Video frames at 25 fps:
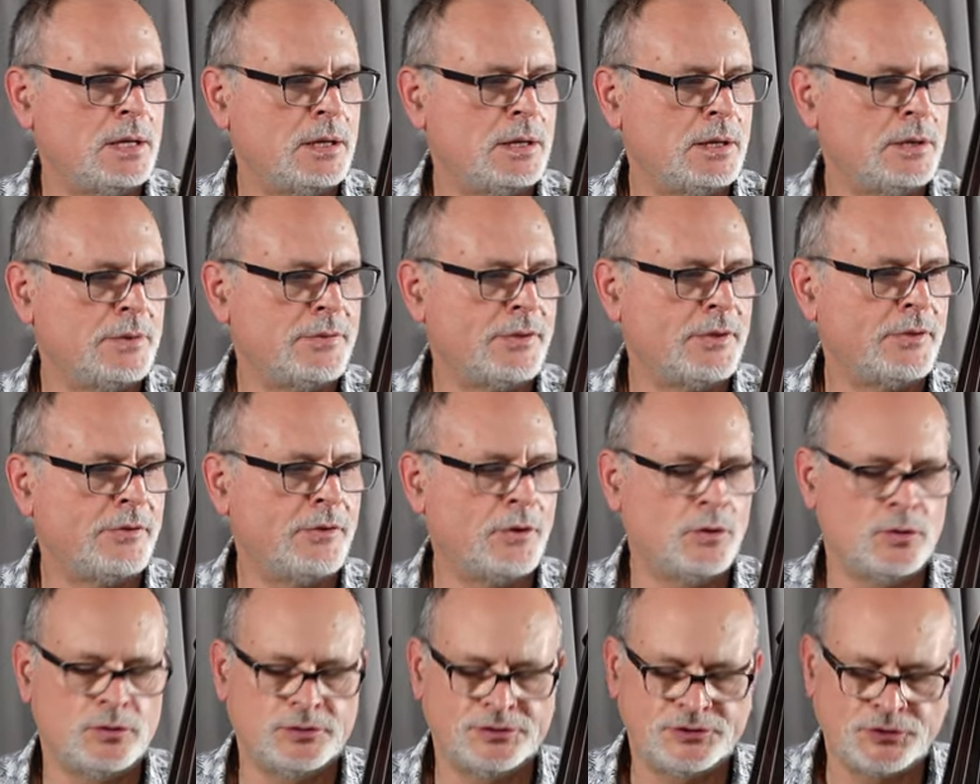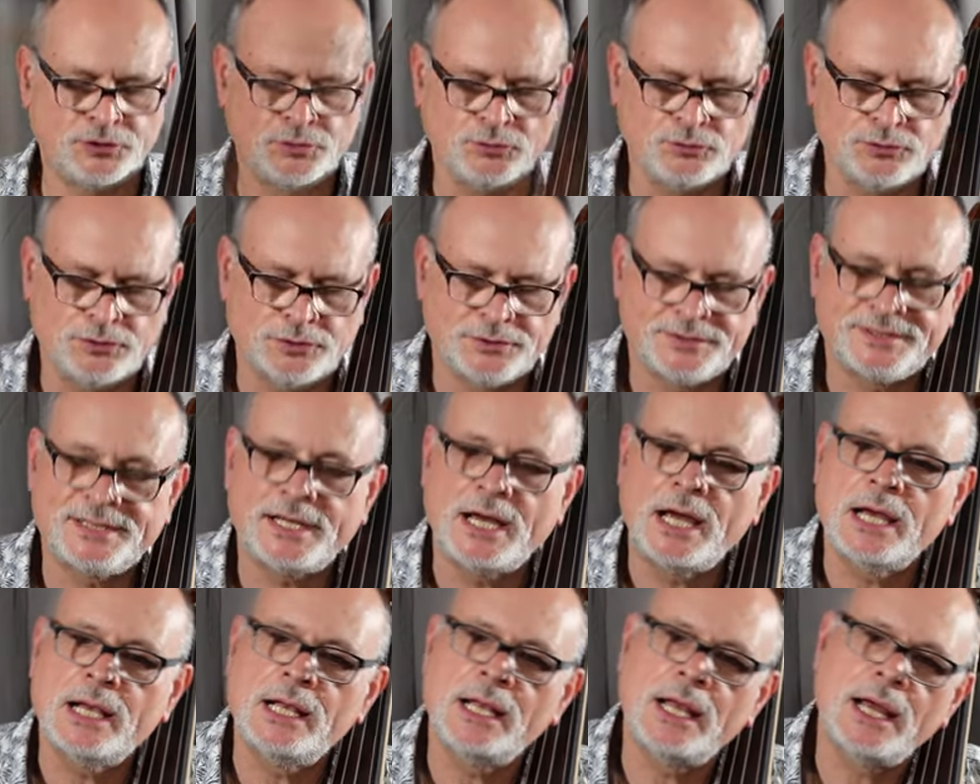Uh, those two notes
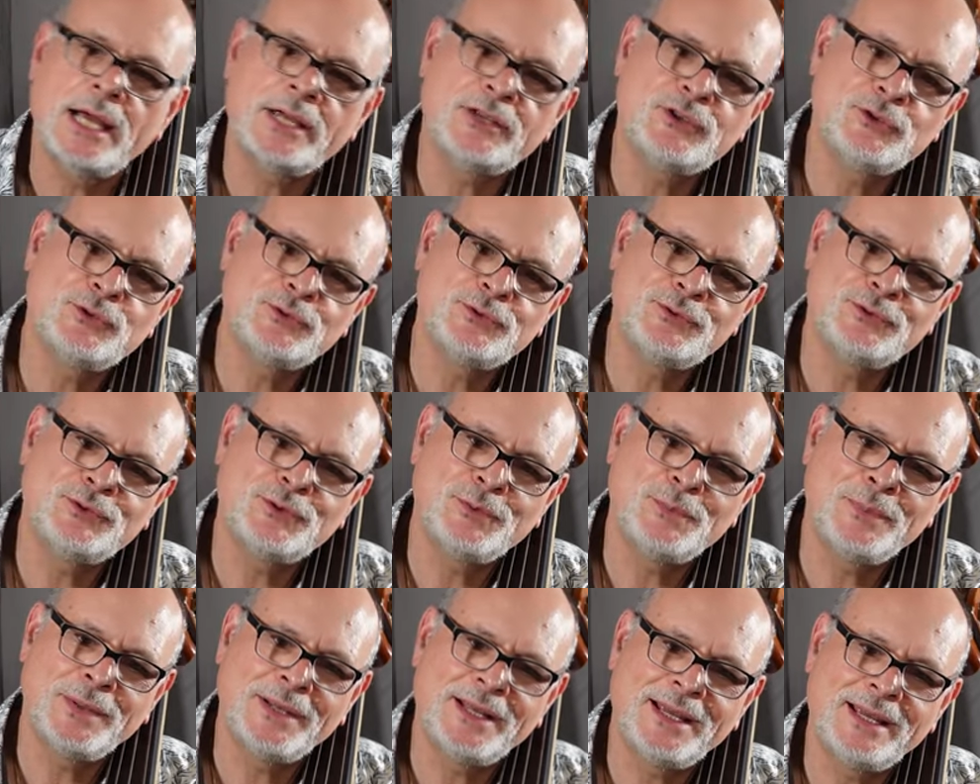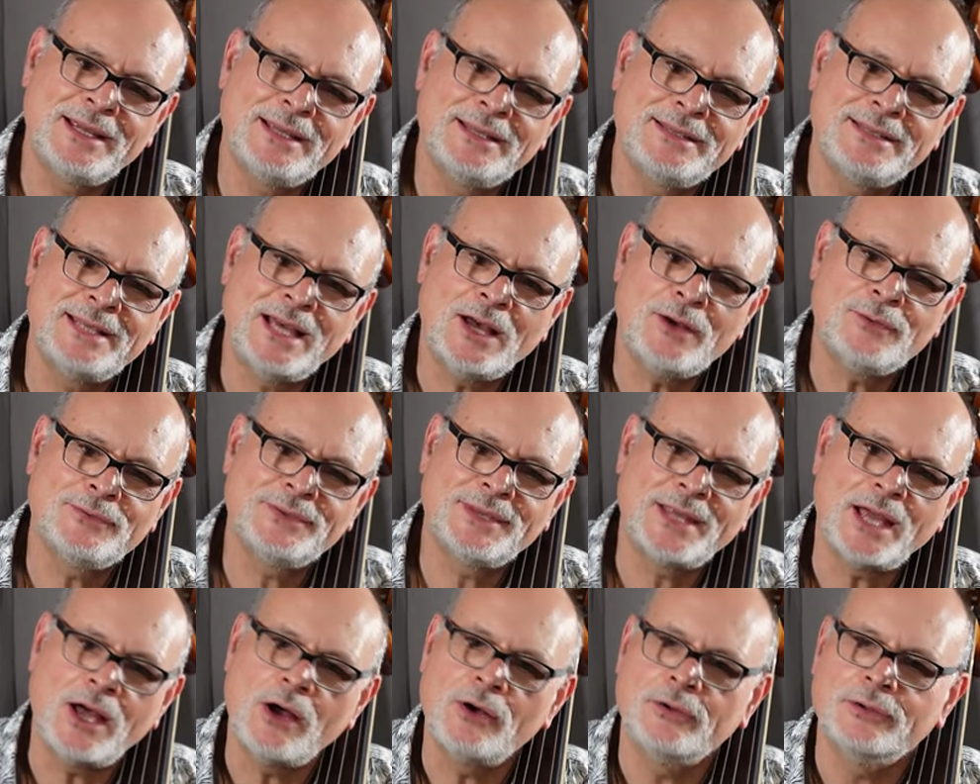I like to, to play
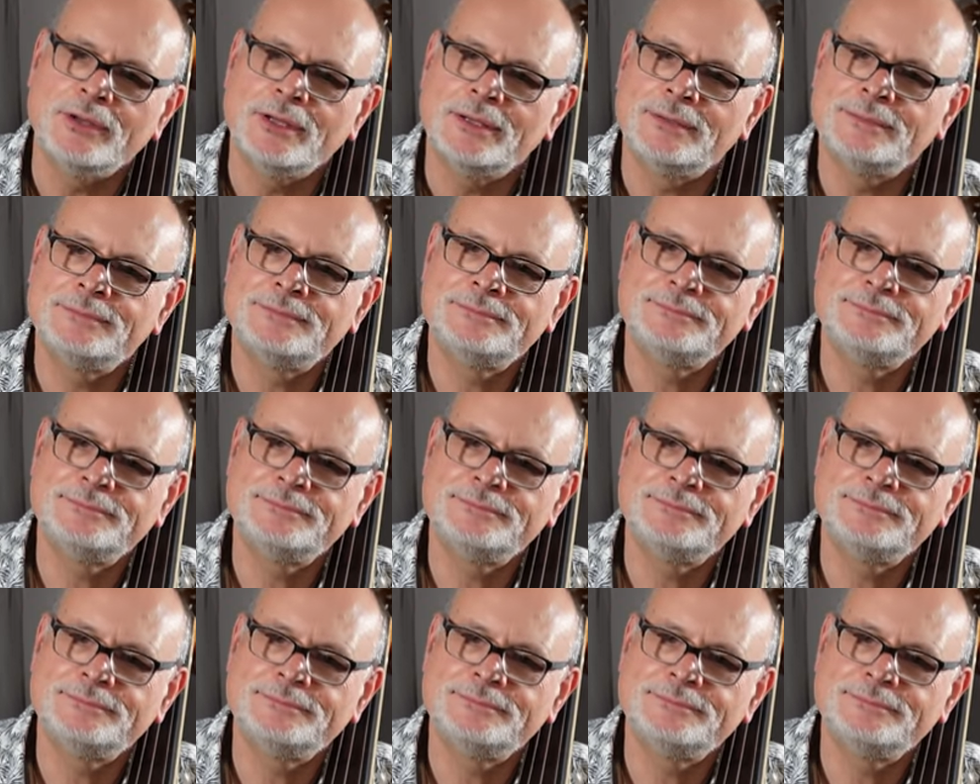down down.